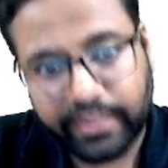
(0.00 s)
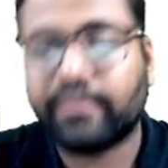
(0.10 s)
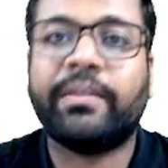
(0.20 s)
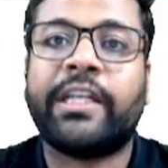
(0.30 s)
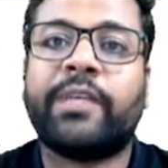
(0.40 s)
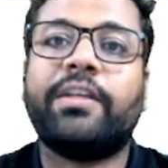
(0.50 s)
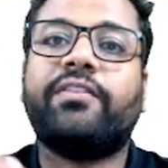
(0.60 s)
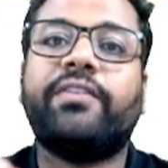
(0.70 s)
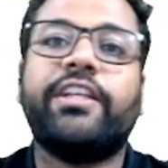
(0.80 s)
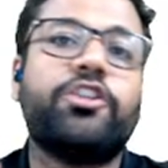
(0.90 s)
That means
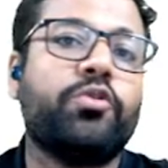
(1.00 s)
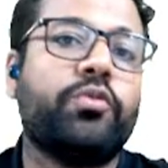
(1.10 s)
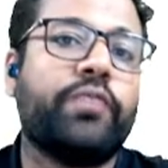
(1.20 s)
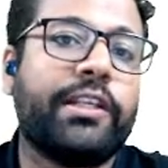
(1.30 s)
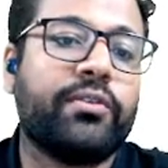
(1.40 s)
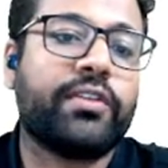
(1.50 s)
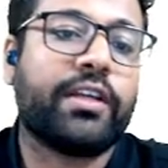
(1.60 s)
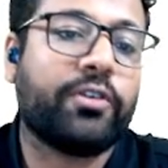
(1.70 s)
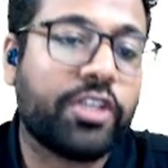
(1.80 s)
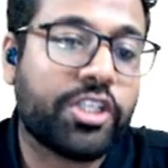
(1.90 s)
these two values are
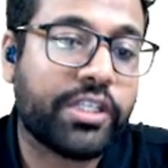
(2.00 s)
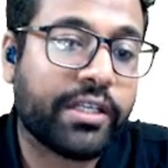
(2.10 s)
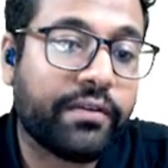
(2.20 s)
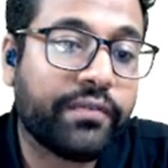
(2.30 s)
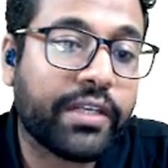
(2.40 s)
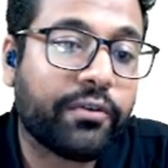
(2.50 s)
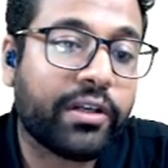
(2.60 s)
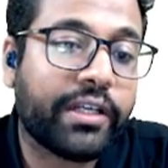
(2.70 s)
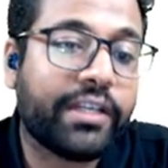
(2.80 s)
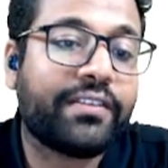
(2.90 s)
constant, and we have
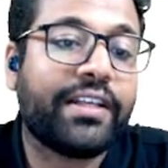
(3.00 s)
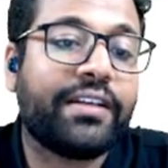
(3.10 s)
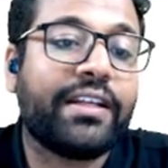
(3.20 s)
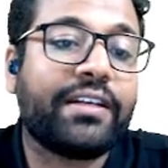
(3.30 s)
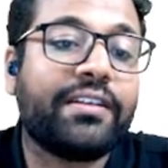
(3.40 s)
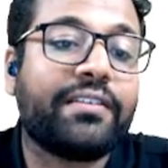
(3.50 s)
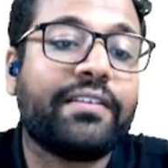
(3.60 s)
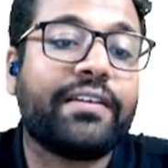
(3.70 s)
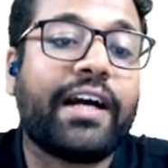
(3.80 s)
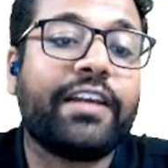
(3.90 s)
already said that this is
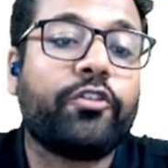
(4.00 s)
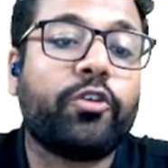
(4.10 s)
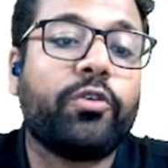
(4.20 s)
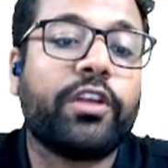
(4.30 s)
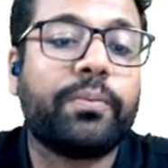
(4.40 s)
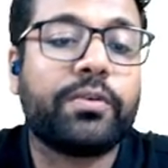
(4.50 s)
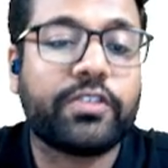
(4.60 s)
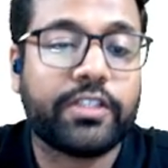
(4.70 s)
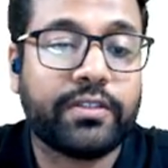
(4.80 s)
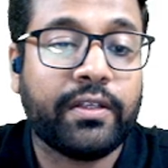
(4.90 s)
an isochoric
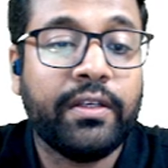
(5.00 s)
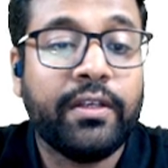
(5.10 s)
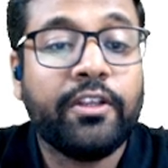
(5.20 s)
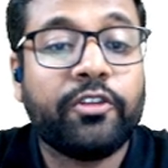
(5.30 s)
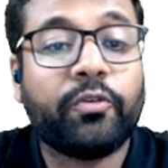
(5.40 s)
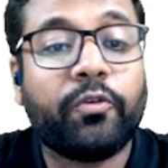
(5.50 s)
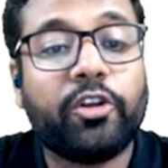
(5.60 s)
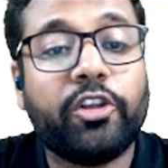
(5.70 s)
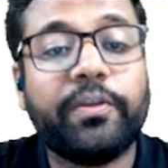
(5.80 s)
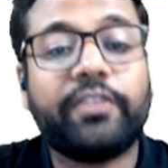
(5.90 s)
process. So
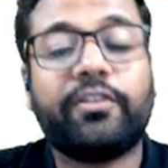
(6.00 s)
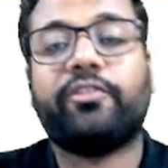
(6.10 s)
volume is also